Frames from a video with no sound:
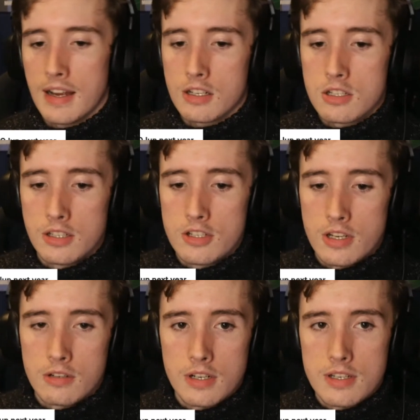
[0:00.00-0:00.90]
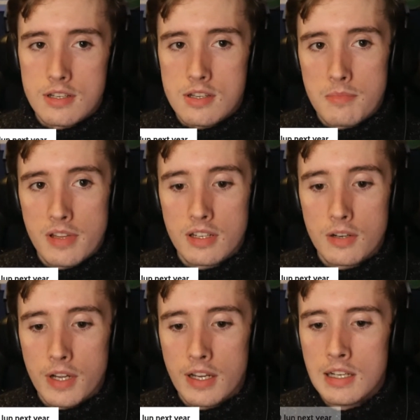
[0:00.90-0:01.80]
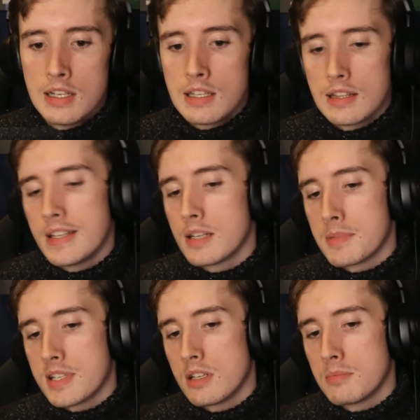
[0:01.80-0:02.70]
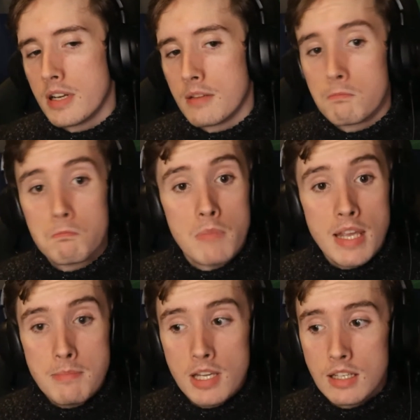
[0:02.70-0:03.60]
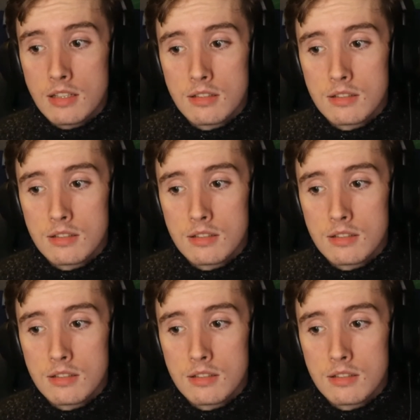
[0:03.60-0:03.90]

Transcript: actually generating something. Okay. Leek and potato pie. Maybe.